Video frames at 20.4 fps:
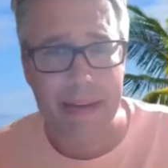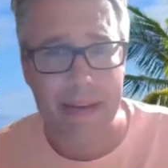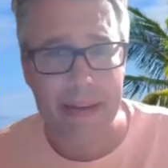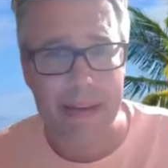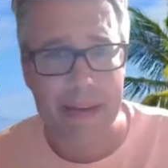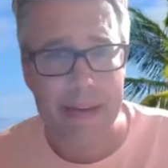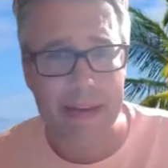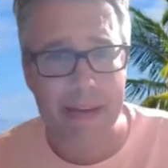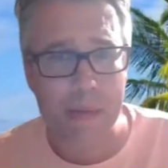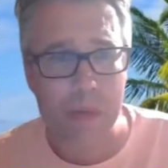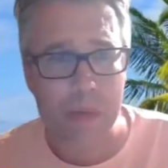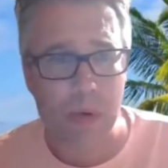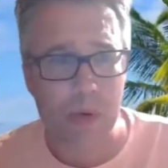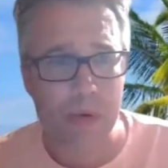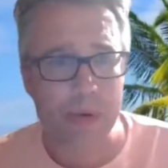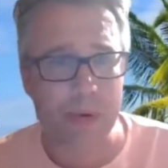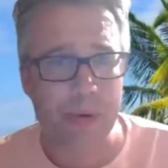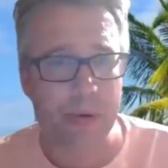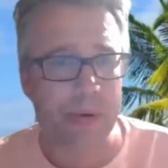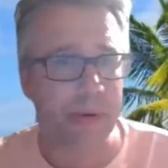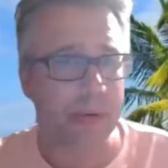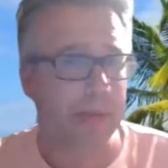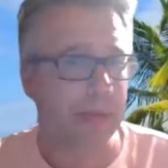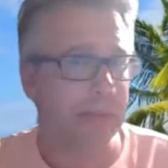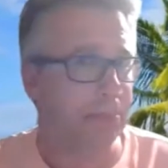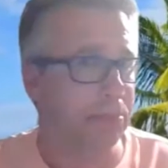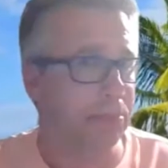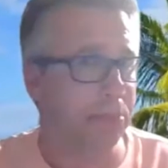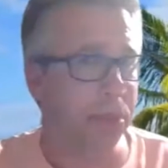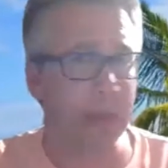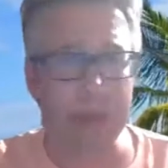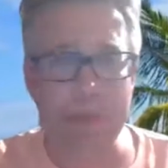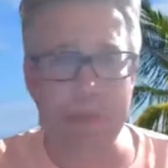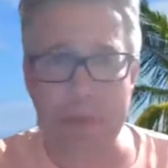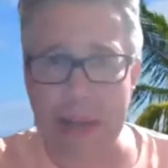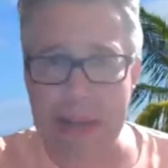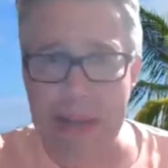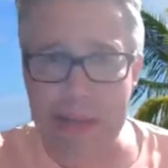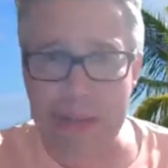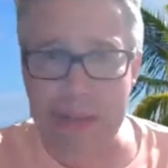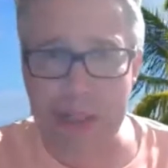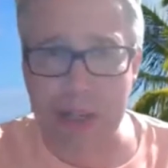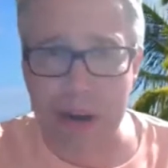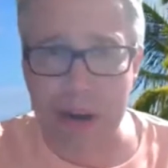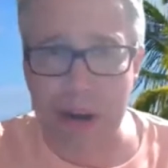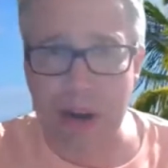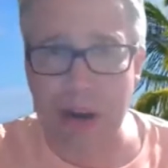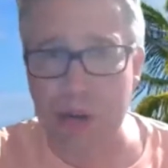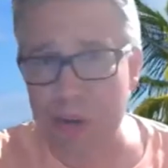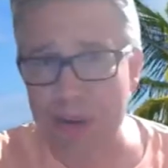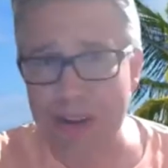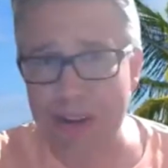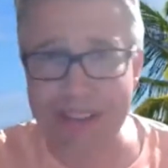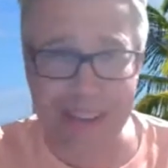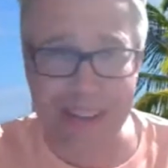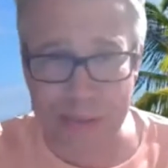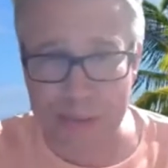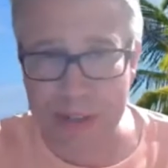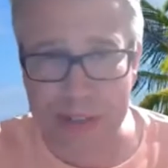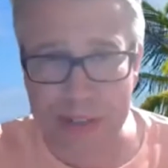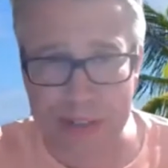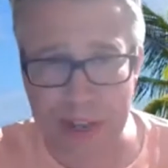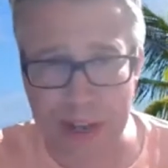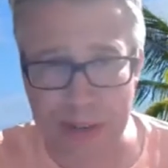the more bullet-based Chicago electric sound. So